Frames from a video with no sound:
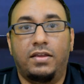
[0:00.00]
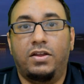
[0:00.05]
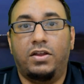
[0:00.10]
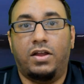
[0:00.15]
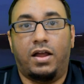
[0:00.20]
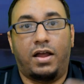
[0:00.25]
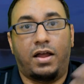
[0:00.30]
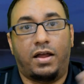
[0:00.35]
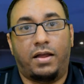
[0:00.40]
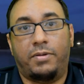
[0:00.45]

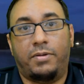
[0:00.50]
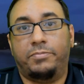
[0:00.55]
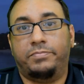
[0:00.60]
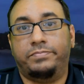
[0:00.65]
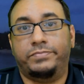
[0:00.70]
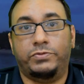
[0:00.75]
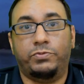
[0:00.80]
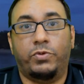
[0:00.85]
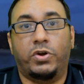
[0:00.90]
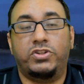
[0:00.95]

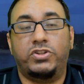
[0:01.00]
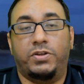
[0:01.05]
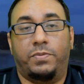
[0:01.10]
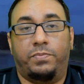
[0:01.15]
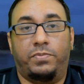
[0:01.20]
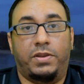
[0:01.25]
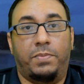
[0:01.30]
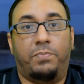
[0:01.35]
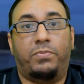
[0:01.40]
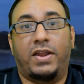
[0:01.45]

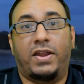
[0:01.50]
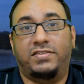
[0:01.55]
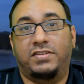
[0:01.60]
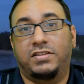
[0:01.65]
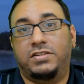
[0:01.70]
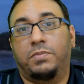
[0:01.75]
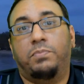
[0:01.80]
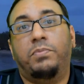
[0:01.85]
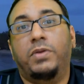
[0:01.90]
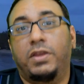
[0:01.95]
the price
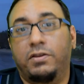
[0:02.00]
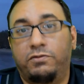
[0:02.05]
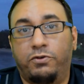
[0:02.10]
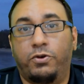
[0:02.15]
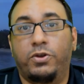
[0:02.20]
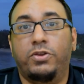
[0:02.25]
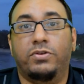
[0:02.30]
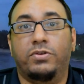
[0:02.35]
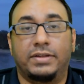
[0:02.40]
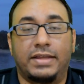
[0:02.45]
that you pay
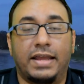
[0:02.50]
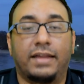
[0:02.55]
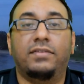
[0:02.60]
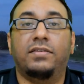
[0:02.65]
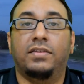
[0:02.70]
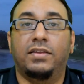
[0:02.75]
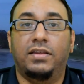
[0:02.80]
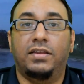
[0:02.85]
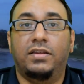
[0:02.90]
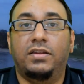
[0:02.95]
for, you'll
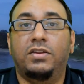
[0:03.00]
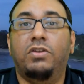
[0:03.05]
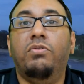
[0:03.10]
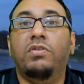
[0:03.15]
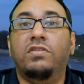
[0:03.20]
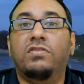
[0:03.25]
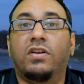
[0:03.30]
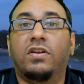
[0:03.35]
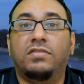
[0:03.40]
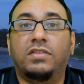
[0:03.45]
get the
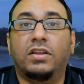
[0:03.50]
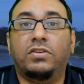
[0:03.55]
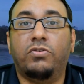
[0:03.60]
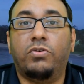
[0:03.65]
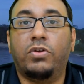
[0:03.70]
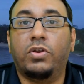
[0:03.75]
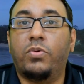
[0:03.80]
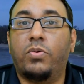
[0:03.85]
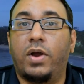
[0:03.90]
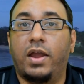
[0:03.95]
results that you
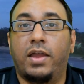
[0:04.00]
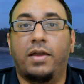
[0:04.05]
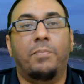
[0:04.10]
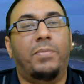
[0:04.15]
require.